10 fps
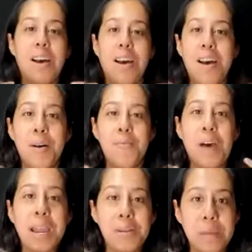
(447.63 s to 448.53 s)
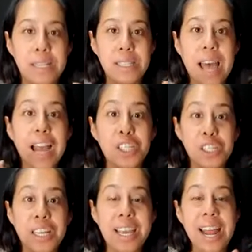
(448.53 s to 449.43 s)
vitamins.
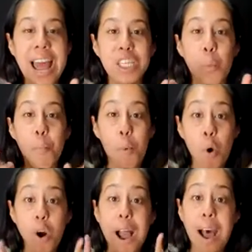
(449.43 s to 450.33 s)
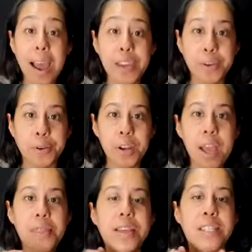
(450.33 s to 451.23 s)
Actually, it has more iron
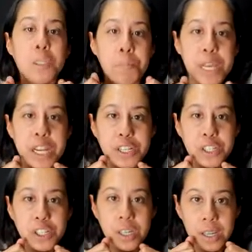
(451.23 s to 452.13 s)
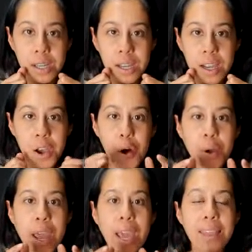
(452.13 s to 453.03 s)
than spinach.
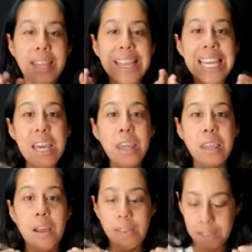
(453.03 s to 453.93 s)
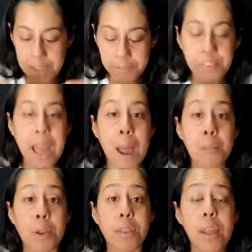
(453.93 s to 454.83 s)
Okay, the leaf of the
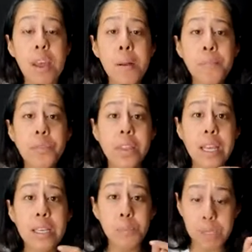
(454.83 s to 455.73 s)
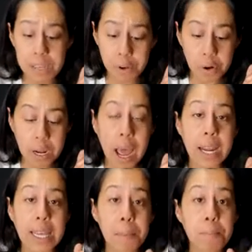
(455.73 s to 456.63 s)
amaranth. These, believe it or not,
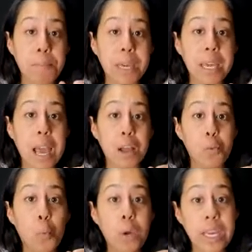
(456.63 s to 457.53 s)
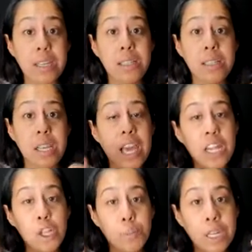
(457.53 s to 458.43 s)
can be weeds,
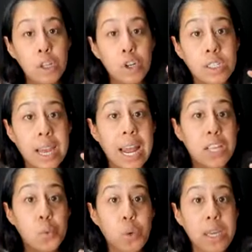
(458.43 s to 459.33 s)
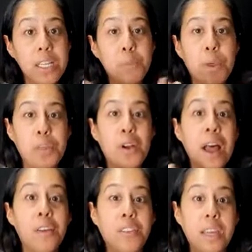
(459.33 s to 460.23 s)
can be looked at as weeds, but they're
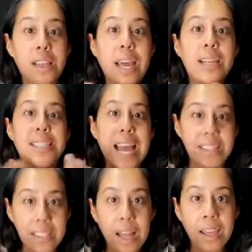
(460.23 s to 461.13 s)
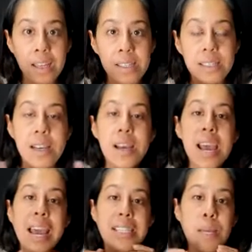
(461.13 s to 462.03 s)
healthy, like dandelions,
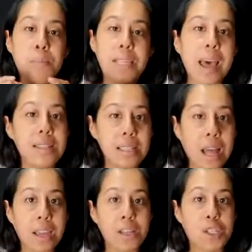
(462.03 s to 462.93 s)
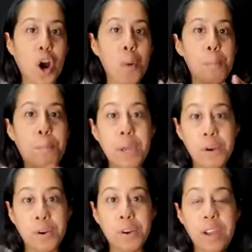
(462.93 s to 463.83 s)
except dandelions are
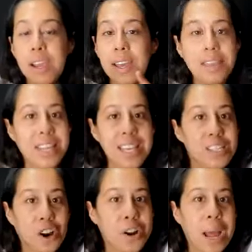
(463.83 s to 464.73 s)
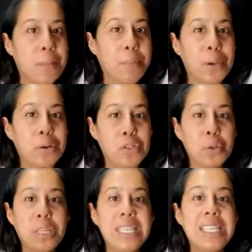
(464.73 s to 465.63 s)
bitter. These are not bitter.
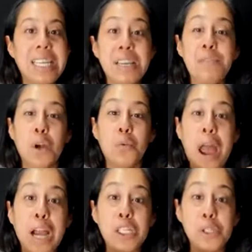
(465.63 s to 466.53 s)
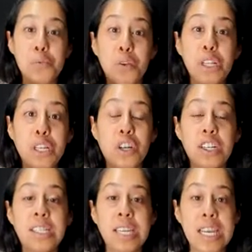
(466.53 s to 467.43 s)
So these leaves are actually really
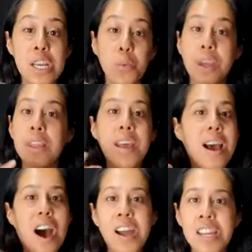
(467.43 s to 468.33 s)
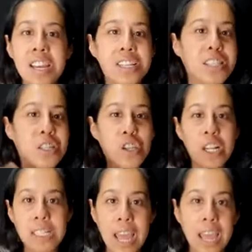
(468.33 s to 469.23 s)
good to eat with onions and
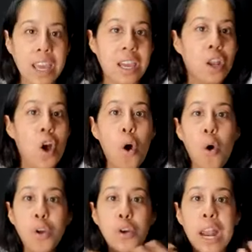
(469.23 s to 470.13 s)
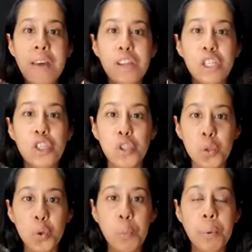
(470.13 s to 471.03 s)
saute it, or you can have it in
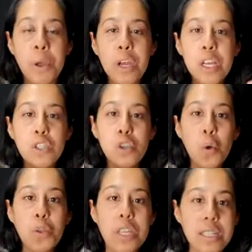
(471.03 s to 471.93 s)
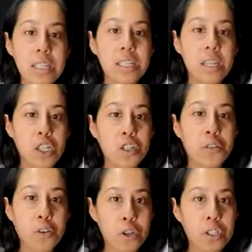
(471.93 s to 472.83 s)
soup. So this is such
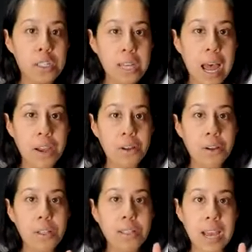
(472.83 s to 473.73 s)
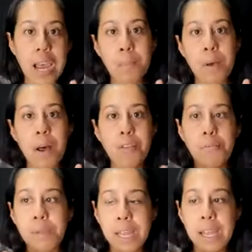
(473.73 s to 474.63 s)
a versatile type of
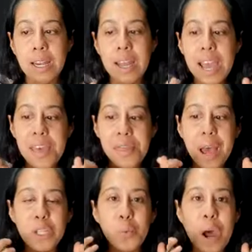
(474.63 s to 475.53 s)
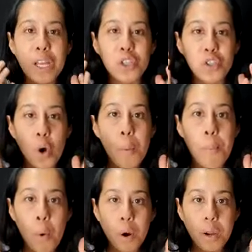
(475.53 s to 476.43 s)
plant. And that's why it's so
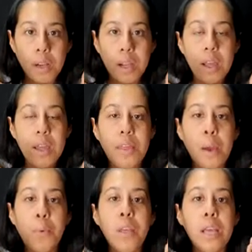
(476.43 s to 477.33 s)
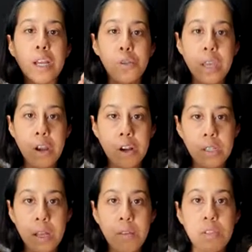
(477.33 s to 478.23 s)
important that we educate
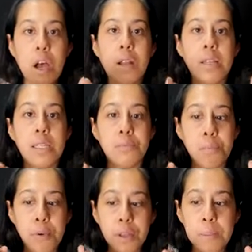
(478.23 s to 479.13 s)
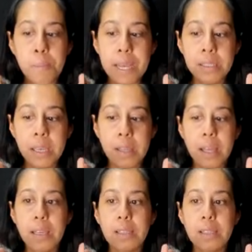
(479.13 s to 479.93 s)
ourselves on these really basic things